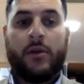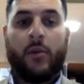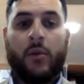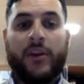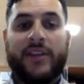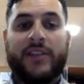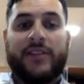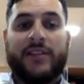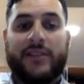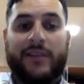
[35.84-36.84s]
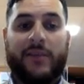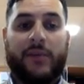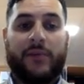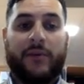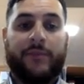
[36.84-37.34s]
What is
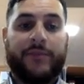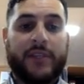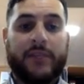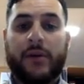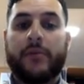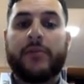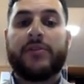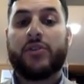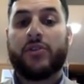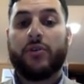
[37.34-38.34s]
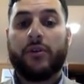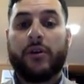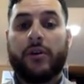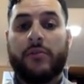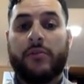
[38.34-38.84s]
sandpaper? Sandpaper is a strong
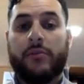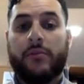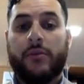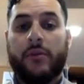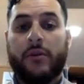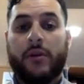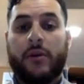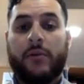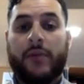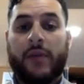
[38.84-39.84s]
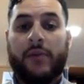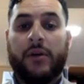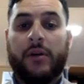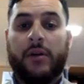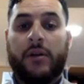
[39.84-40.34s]
coated
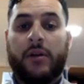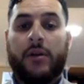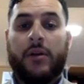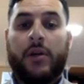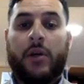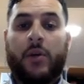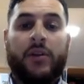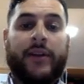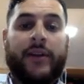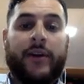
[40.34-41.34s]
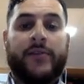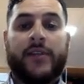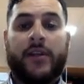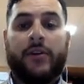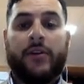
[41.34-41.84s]
paper with a layer of
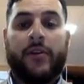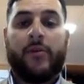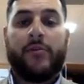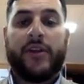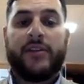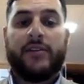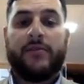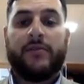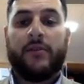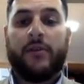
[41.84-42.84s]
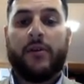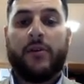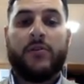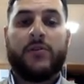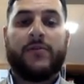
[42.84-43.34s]
sand or other abrasive
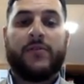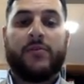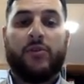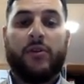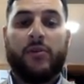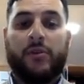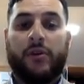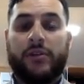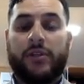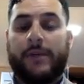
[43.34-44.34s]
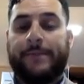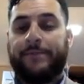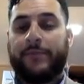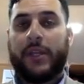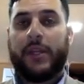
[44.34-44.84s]
used for smoothing or polishing.
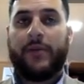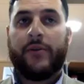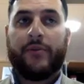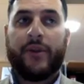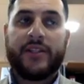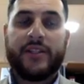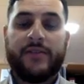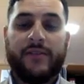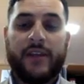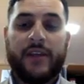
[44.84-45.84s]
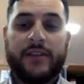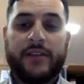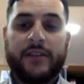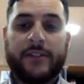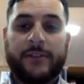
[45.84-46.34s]
Now an abrasive
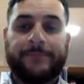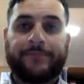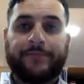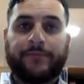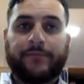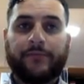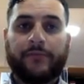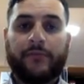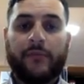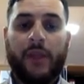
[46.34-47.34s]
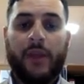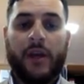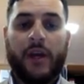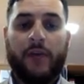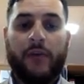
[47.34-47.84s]
is
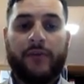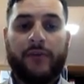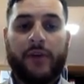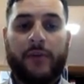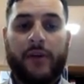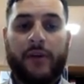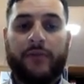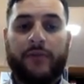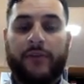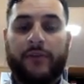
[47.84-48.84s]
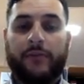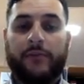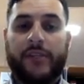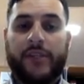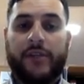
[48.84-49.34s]
a rough
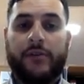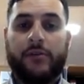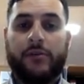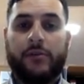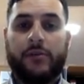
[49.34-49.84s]
material